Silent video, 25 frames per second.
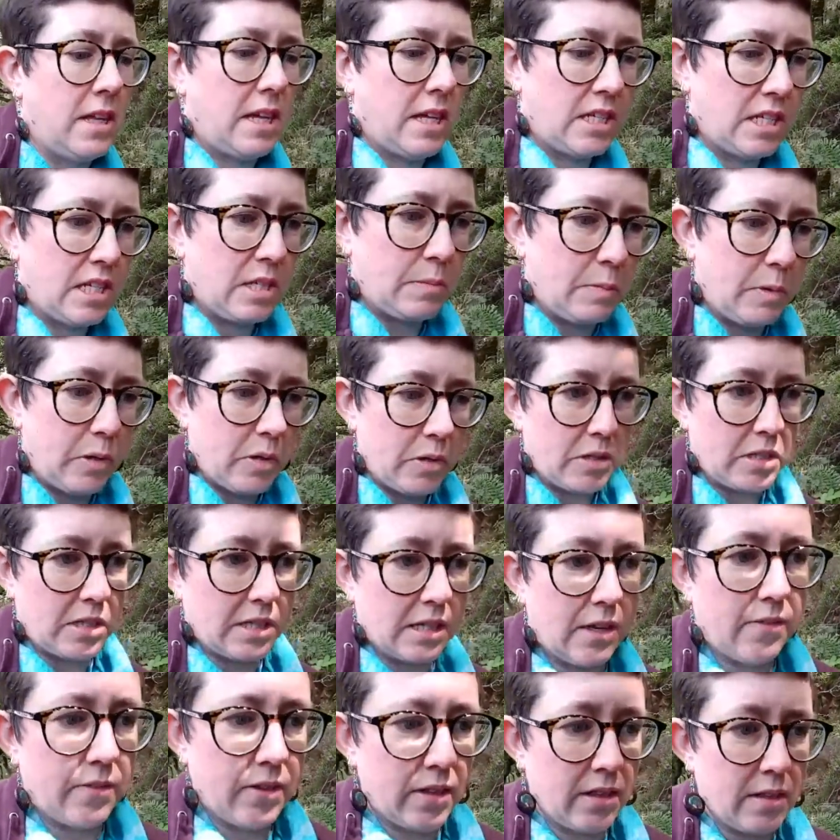their
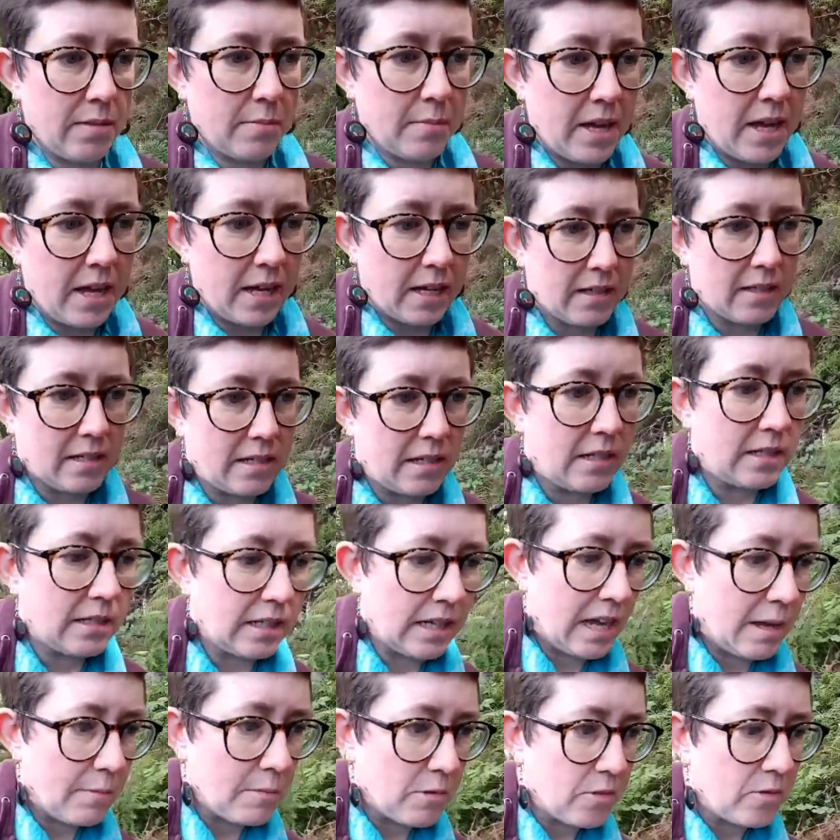spots giving them
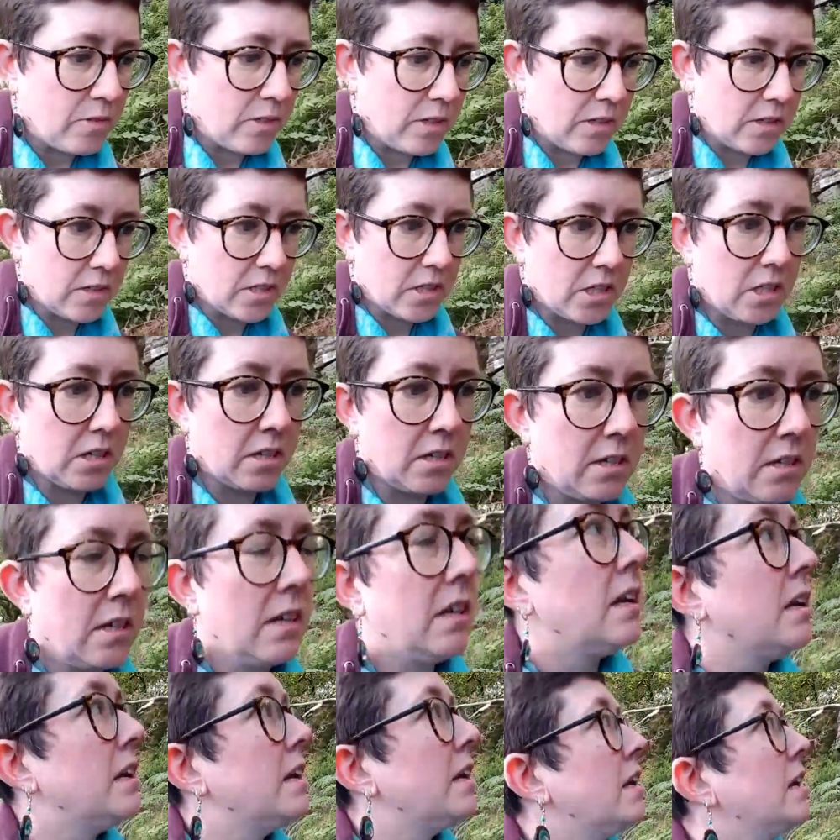excellent camouflage
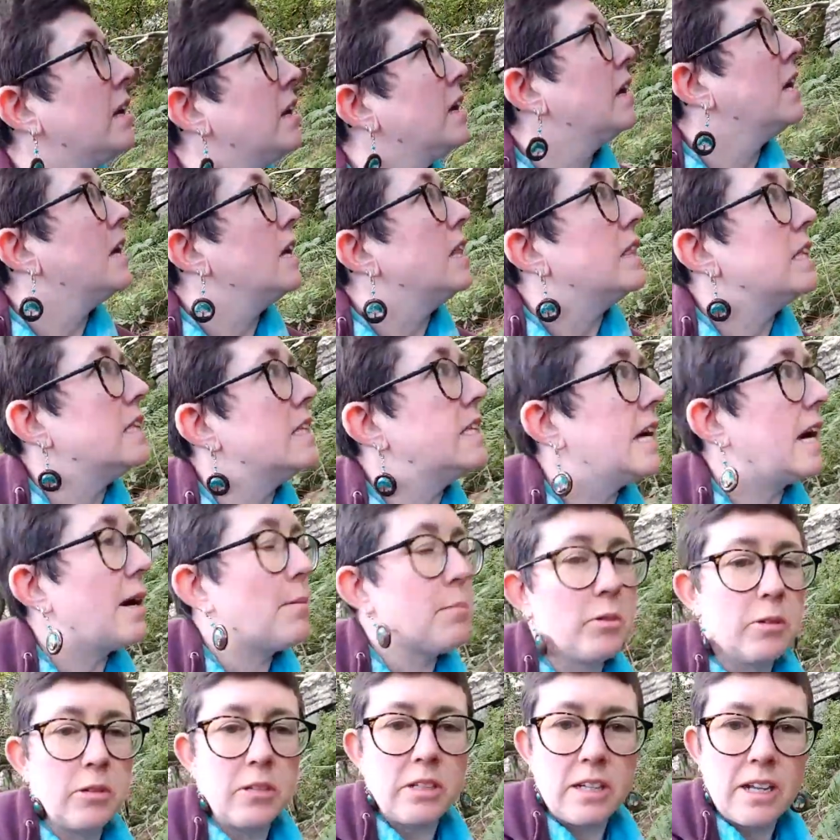in the
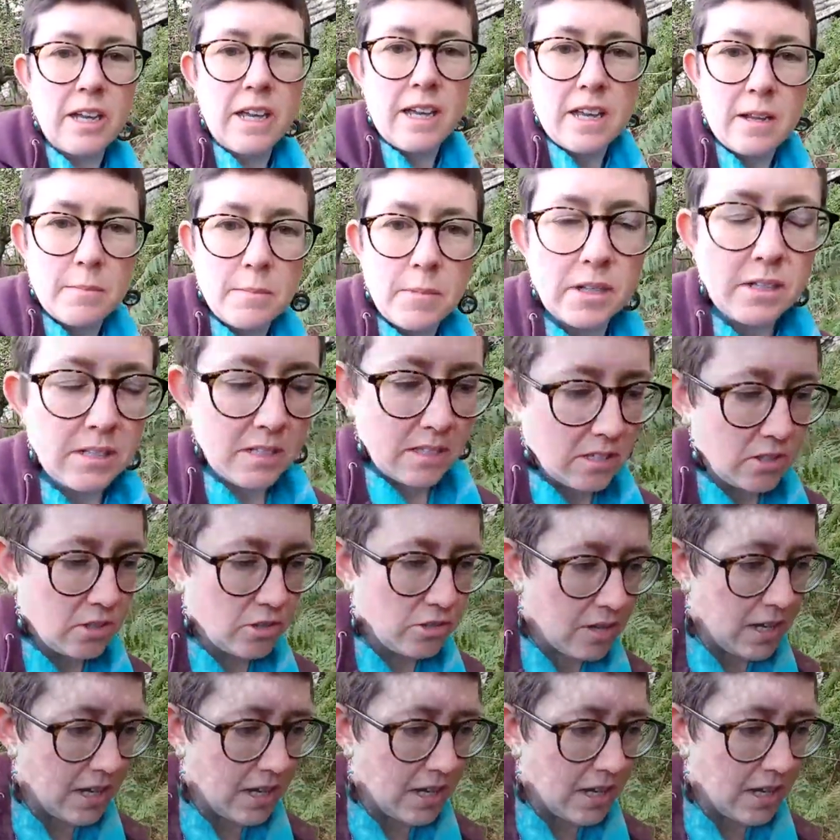dappled light amongst the